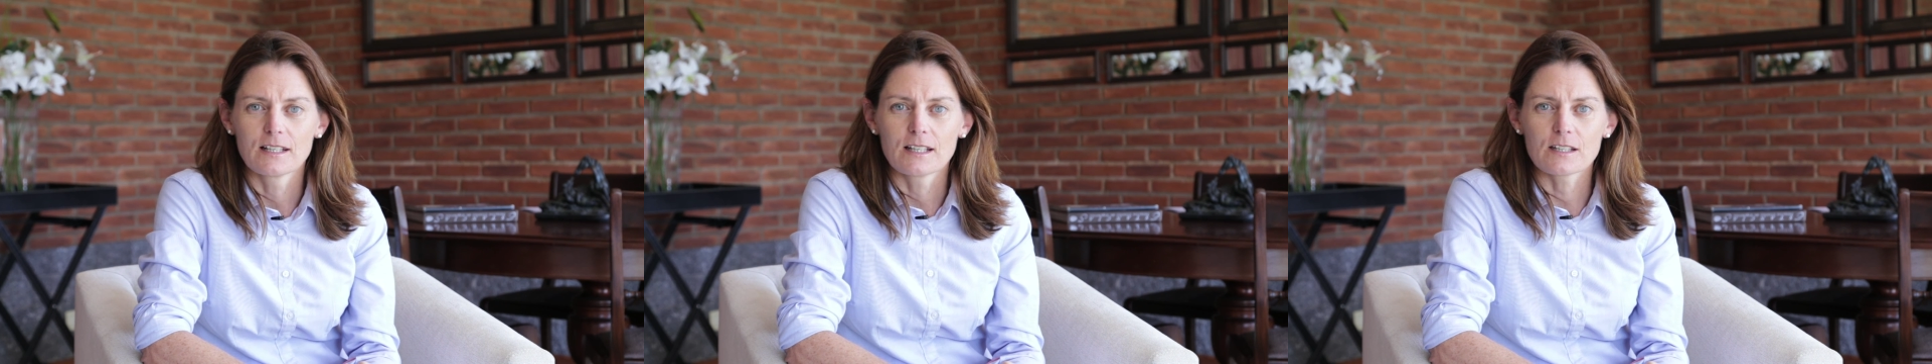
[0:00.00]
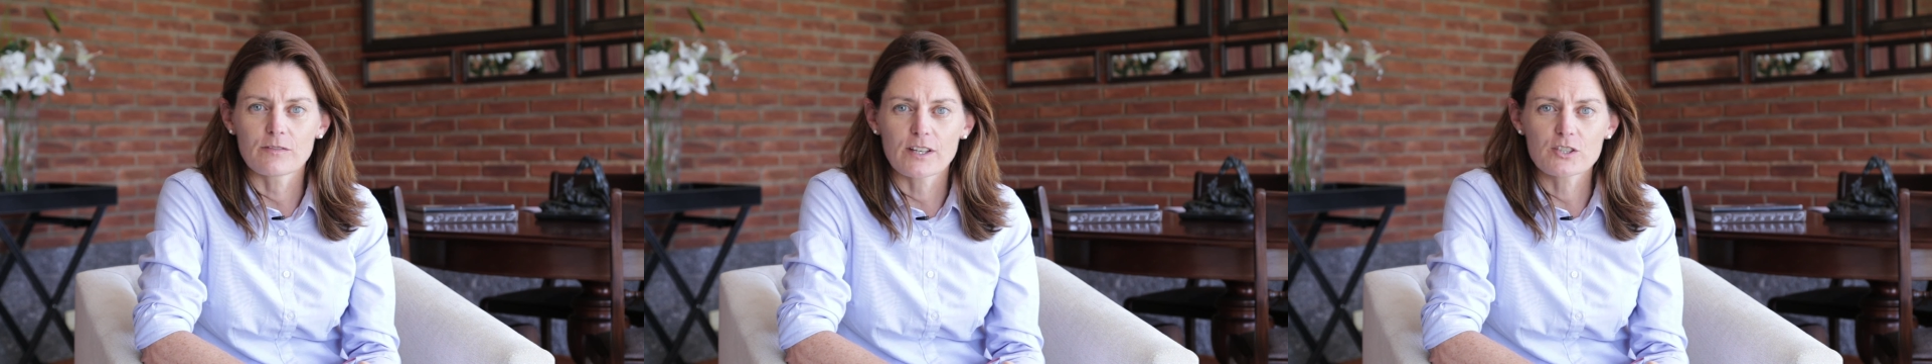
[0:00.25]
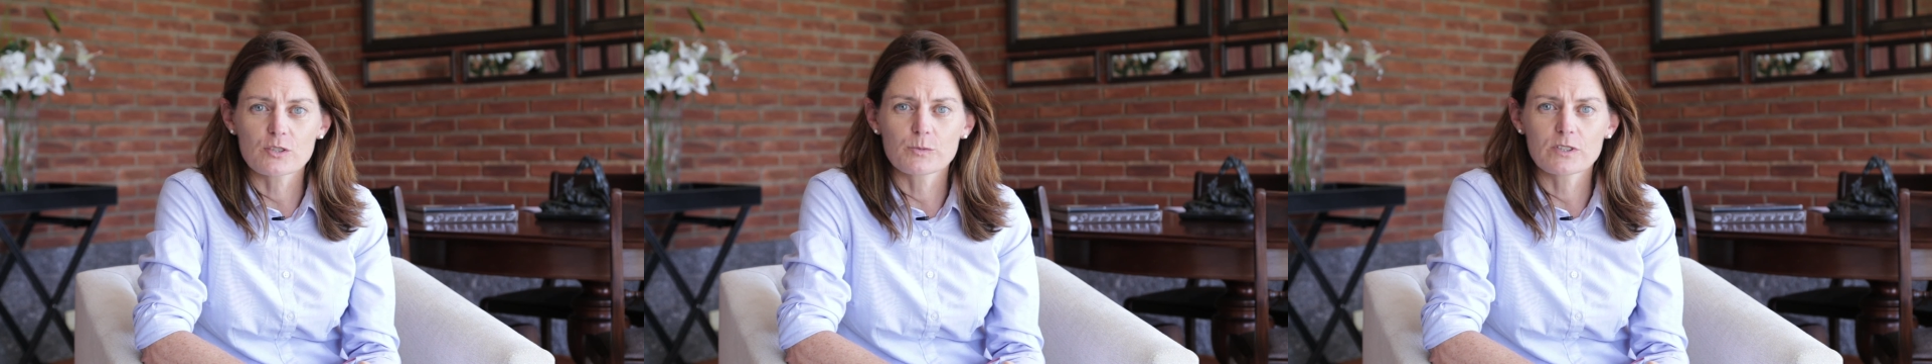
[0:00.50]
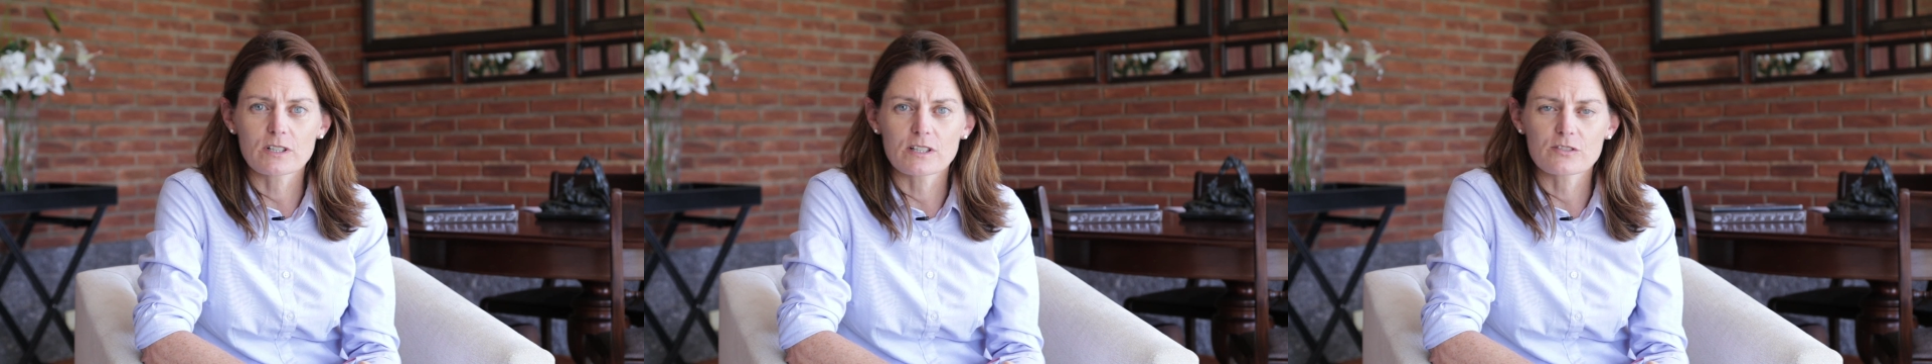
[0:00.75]
Infection
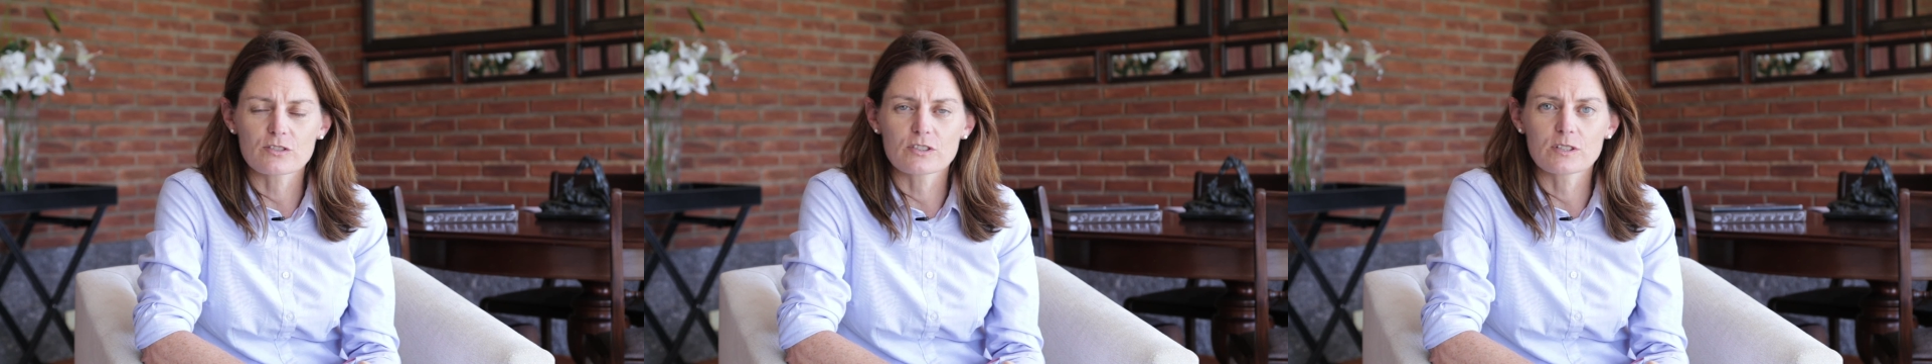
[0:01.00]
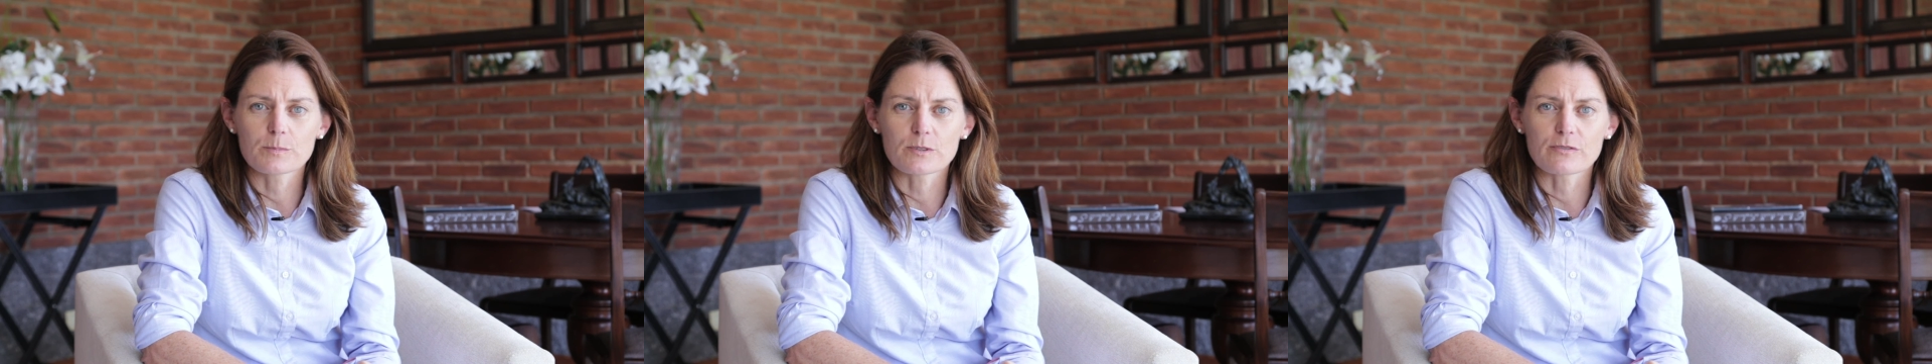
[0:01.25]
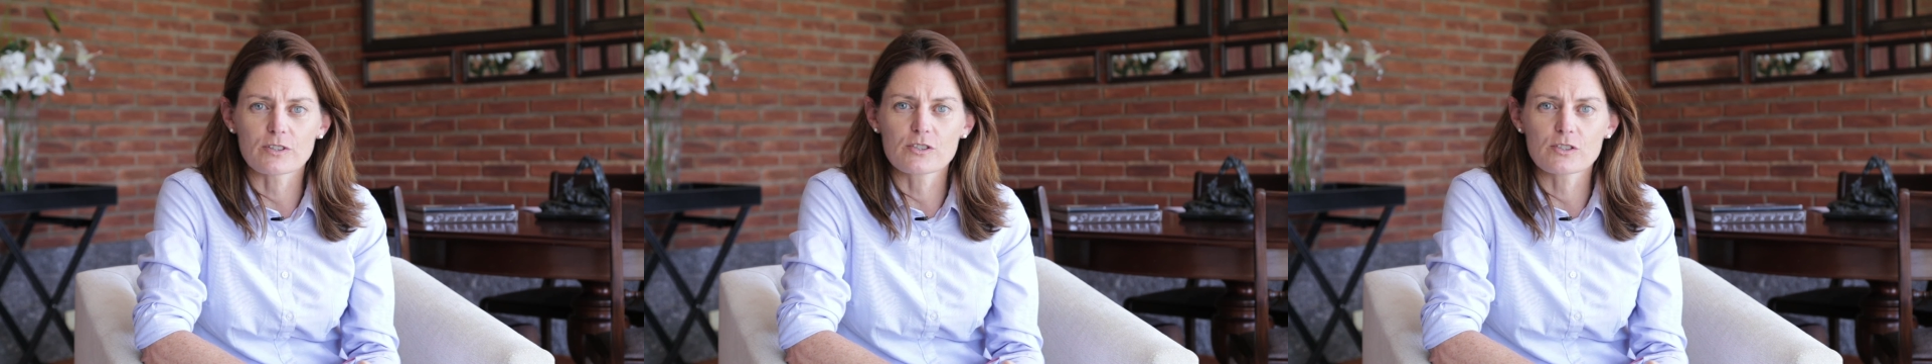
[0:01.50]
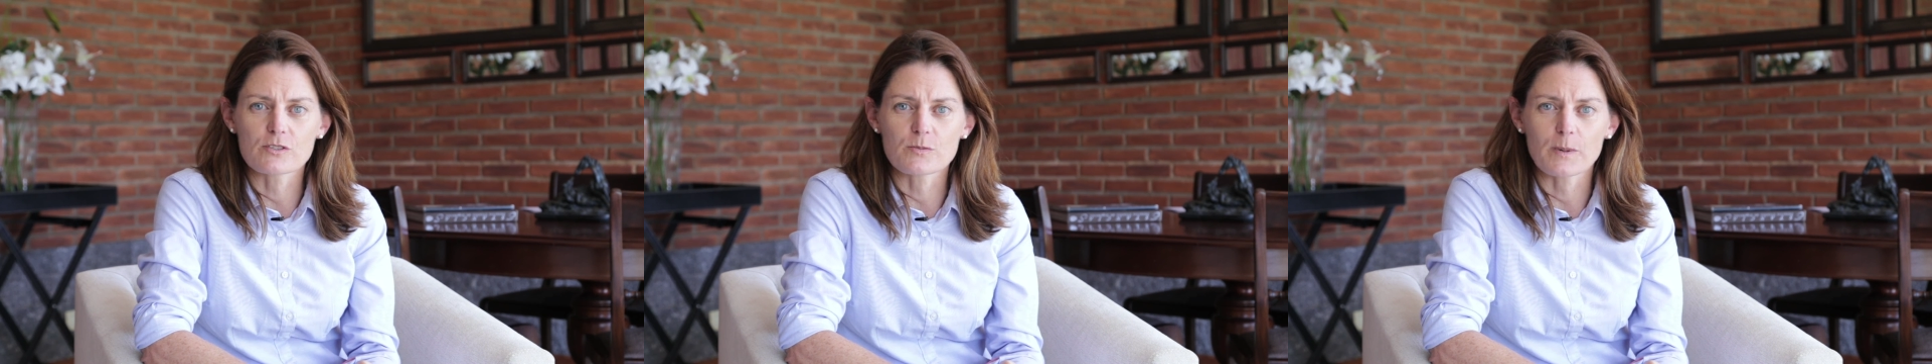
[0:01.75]
with Clostridium perfringens